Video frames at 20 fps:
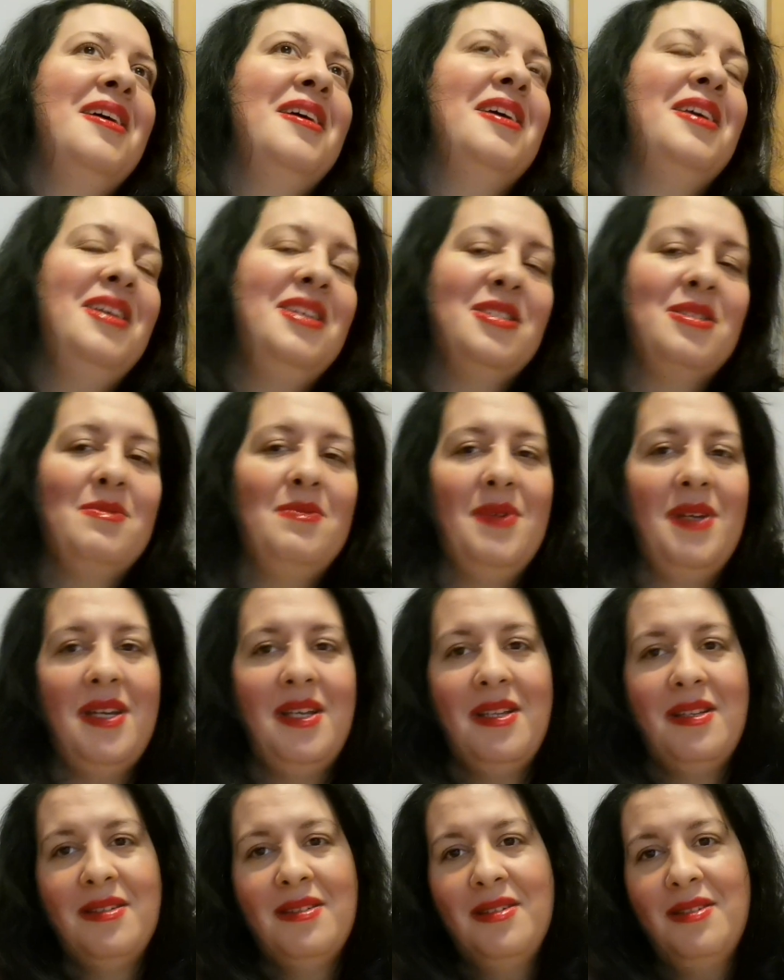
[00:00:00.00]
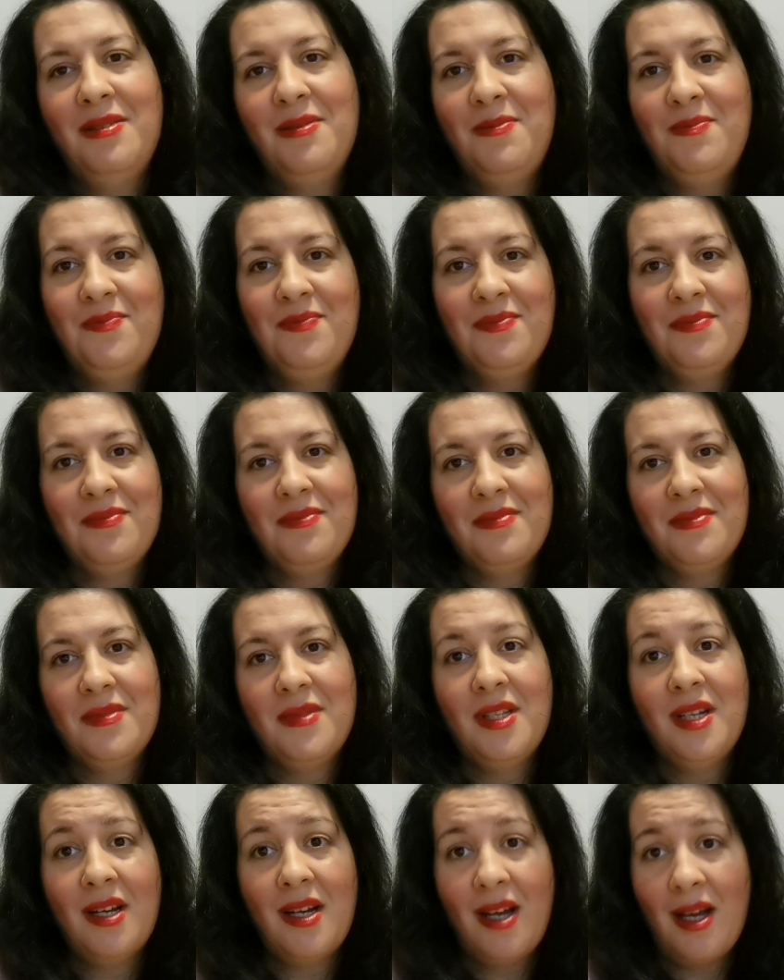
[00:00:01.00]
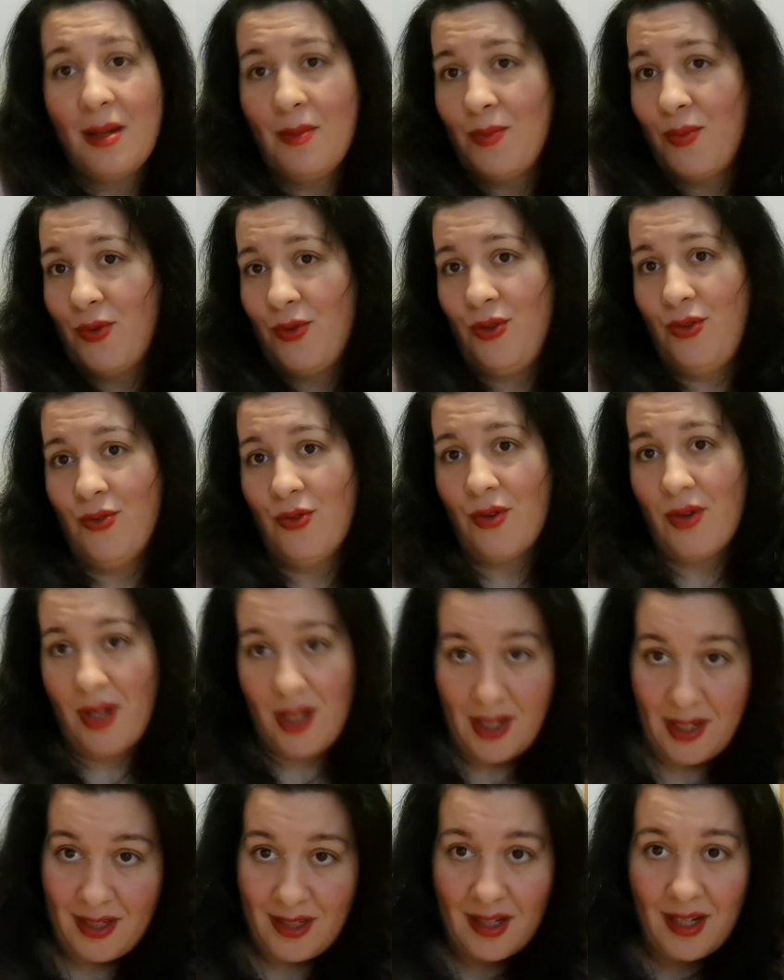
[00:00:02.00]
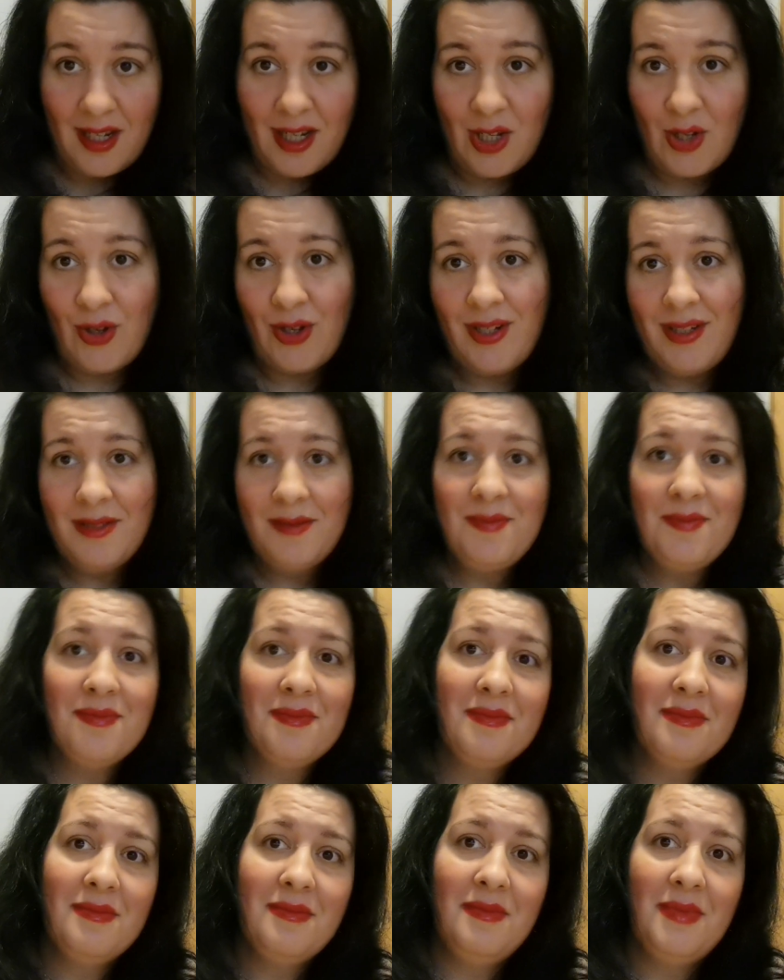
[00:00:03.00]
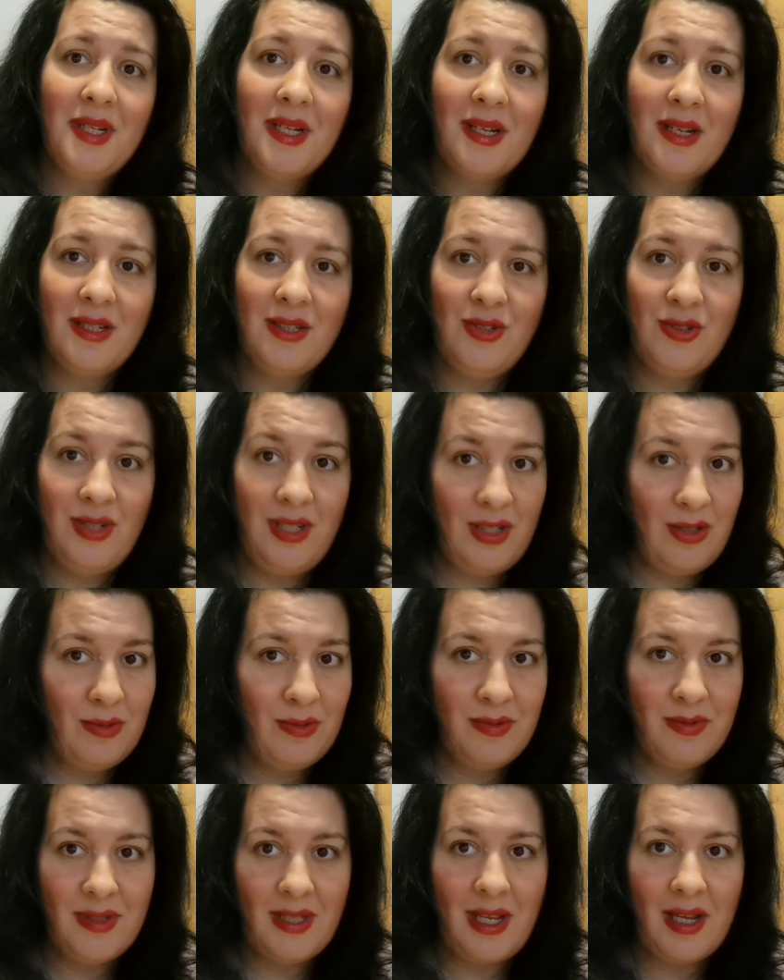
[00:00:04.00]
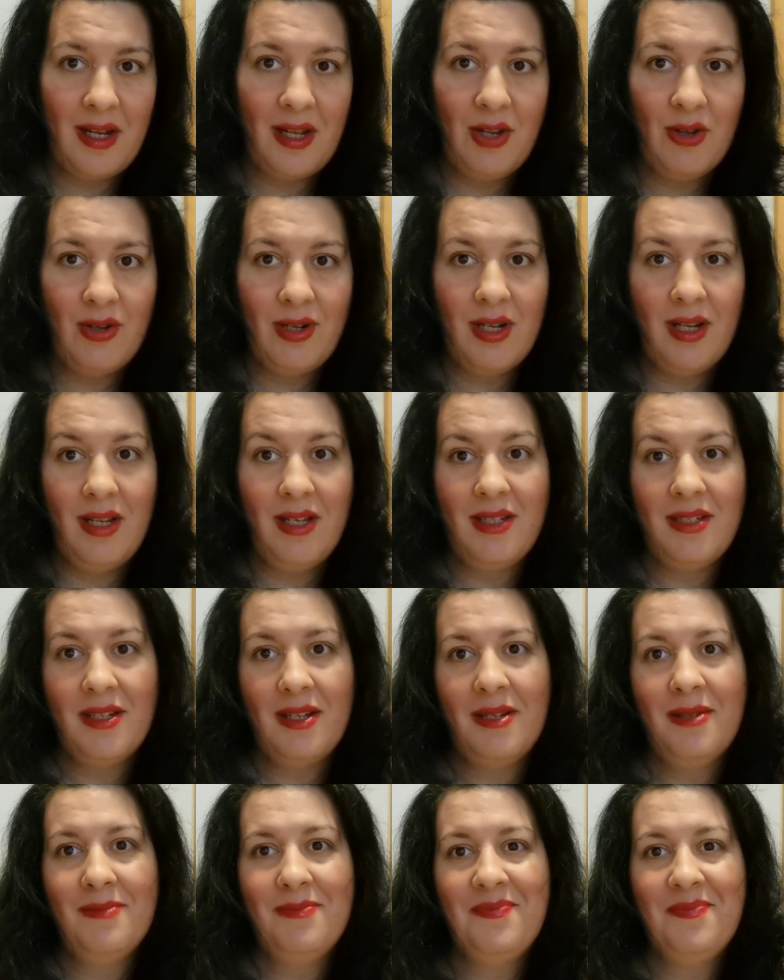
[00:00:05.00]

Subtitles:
It means that God put you a little alone because you need to stay alone a little.